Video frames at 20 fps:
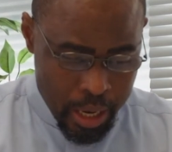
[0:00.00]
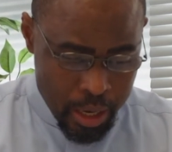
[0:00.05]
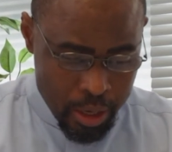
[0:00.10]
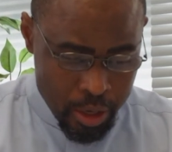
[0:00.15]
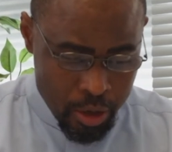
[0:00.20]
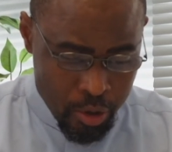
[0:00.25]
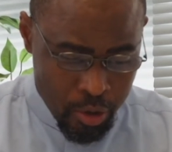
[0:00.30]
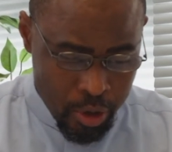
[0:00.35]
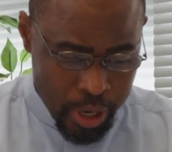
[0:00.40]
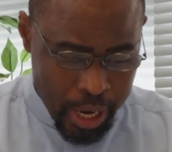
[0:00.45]

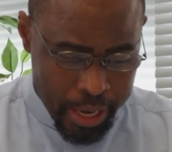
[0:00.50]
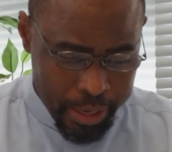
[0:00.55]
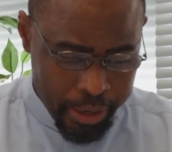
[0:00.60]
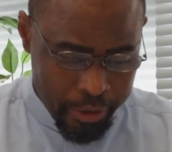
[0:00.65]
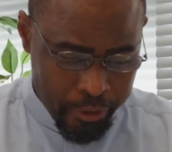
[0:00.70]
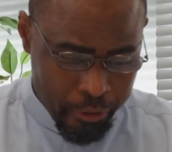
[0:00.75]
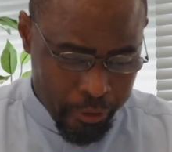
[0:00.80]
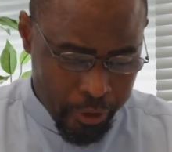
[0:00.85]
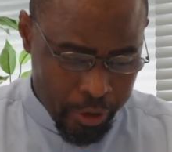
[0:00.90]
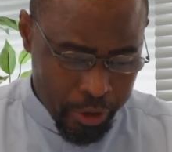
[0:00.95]
Look at the
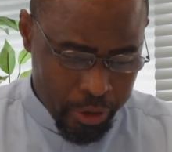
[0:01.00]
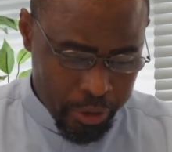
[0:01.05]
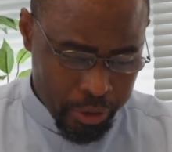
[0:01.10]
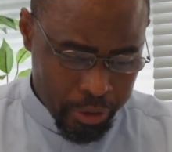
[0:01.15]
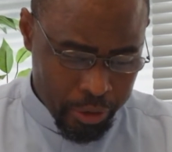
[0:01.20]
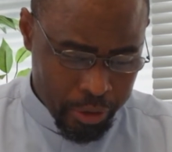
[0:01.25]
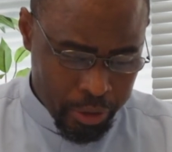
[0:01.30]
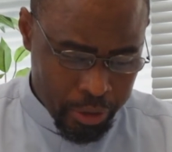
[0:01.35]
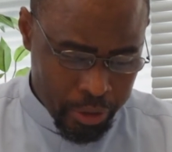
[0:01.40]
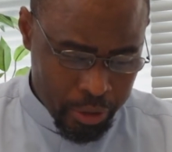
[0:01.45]

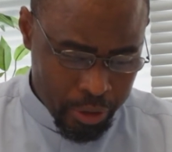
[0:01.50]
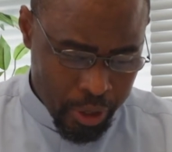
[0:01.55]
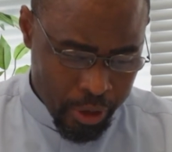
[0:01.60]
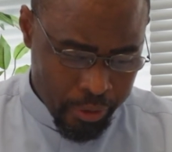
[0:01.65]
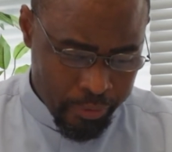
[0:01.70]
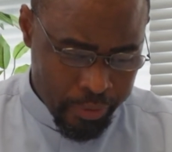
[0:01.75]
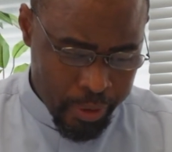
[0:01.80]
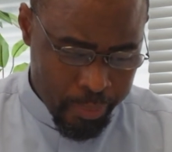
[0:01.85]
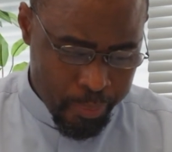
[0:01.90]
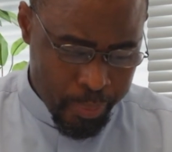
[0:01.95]
photos
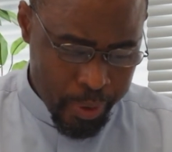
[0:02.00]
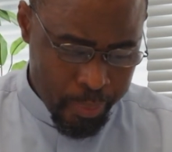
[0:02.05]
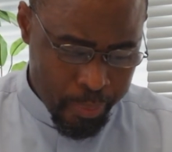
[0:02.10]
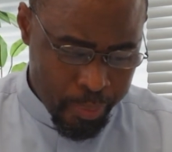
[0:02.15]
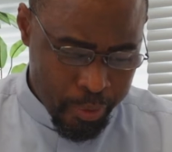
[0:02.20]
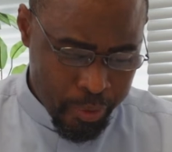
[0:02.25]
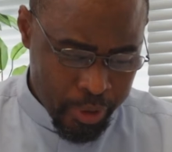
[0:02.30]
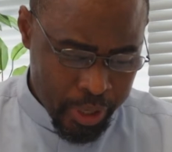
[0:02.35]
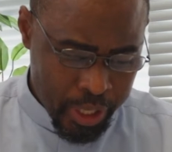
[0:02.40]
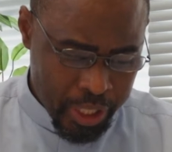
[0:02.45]
of the
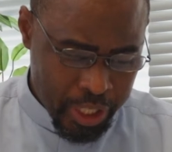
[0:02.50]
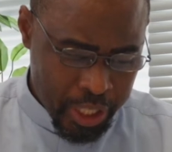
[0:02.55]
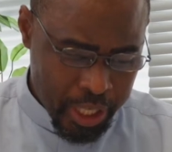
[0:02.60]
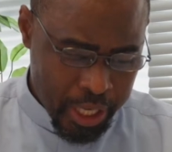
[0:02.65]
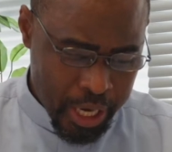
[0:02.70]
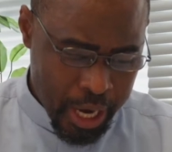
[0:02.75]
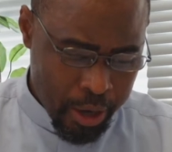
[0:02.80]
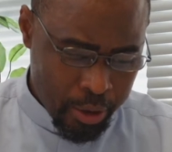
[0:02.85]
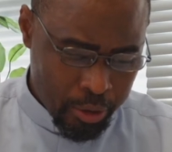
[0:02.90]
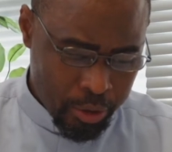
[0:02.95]
people
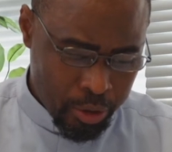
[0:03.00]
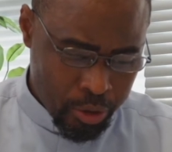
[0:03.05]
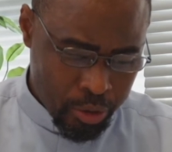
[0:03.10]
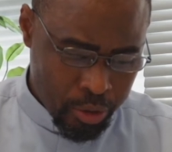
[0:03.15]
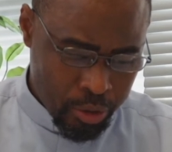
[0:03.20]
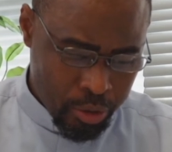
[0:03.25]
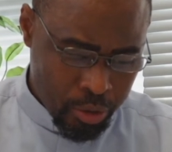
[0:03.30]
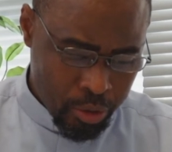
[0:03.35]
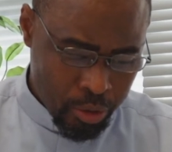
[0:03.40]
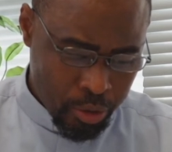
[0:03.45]
reaching
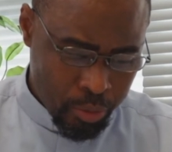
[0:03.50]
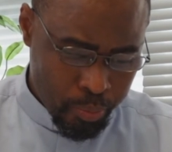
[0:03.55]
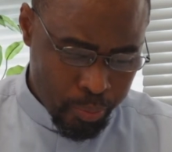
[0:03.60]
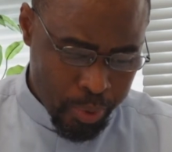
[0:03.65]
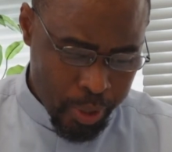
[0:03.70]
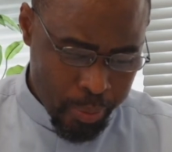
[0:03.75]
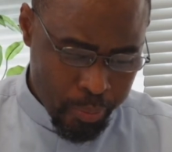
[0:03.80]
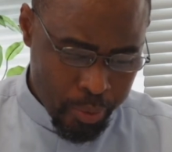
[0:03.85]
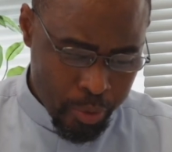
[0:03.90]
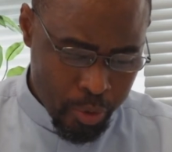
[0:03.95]
out to
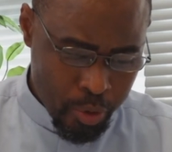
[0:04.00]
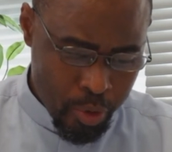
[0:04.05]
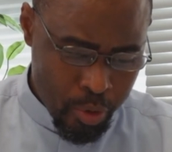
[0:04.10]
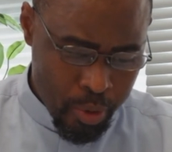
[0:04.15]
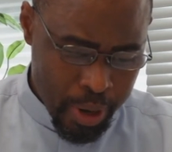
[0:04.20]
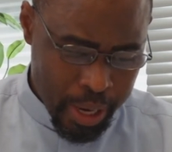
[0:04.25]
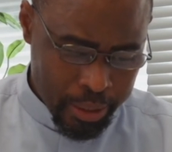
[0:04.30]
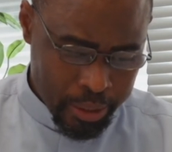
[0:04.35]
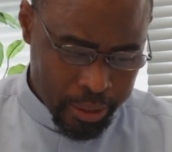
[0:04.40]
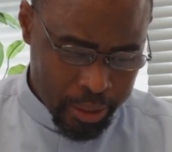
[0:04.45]
people
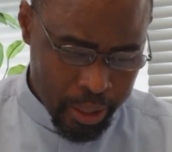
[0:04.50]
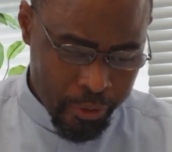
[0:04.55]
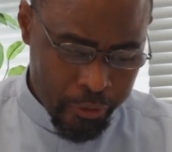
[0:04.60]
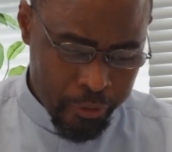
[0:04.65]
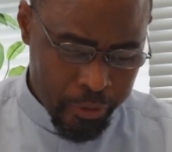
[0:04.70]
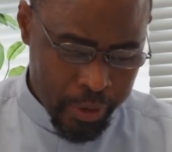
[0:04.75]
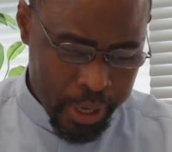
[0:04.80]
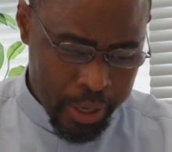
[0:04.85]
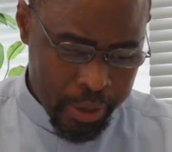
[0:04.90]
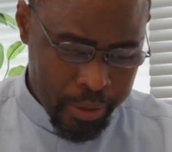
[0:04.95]
who are
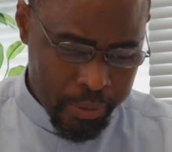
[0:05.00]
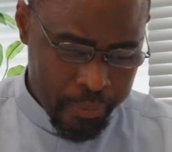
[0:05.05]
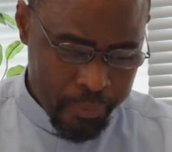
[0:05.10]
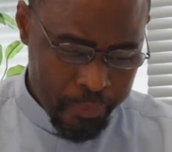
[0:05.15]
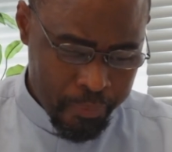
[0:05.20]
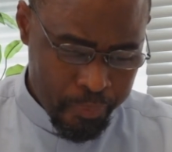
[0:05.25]
suffering.